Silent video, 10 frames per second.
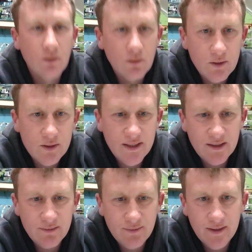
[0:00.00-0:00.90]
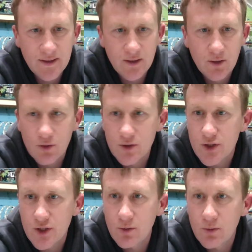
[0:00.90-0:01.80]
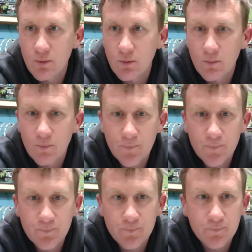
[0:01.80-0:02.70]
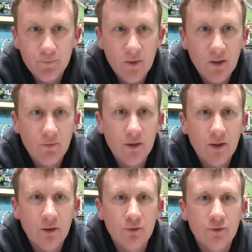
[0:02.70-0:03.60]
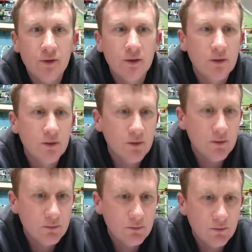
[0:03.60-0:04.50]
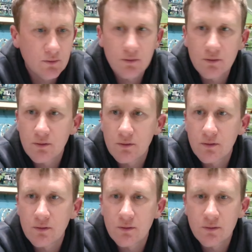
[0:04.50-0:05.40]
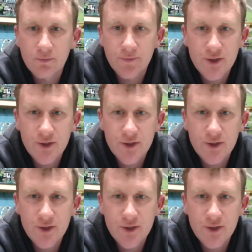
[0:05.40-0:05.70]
Let's have a look. So if I go for, I